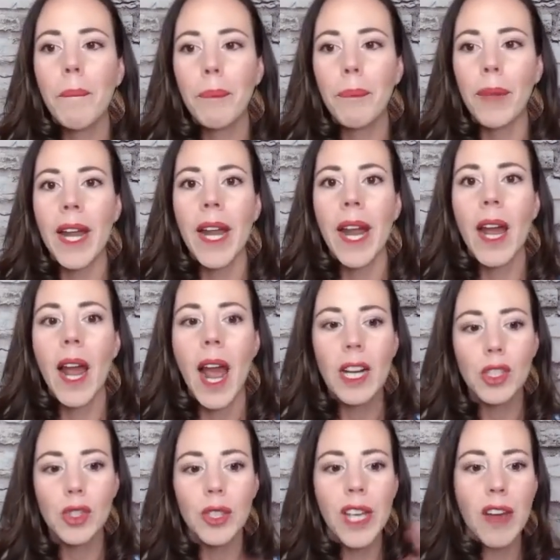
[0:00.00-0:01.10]
and I
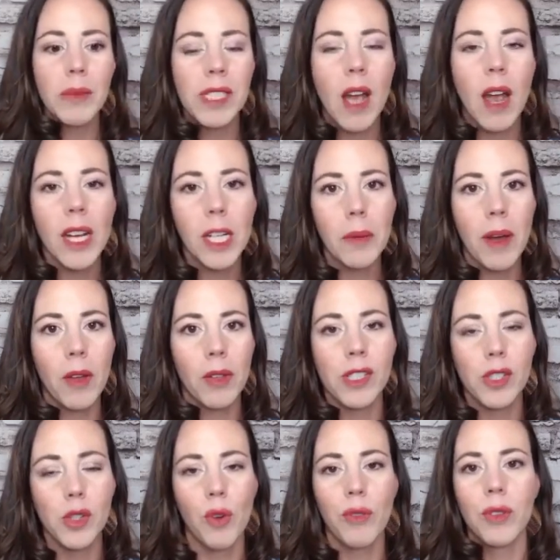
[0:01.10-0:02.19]
actually have been talking about this
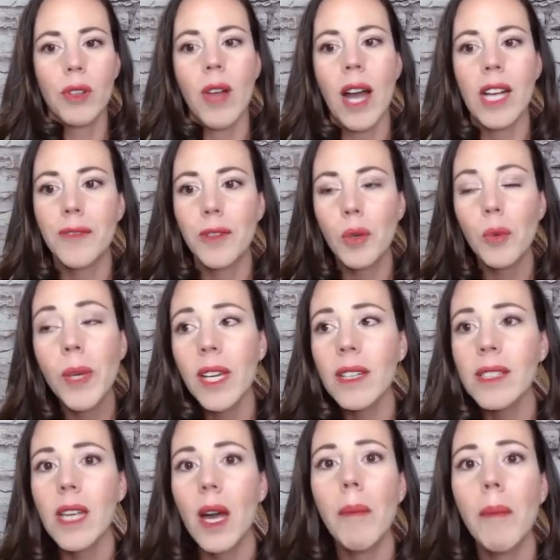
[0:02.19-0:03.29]
over the last few weeks,
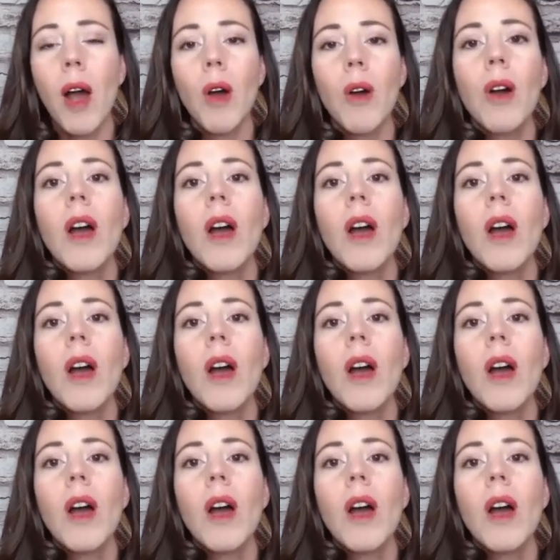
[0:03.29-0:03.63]
about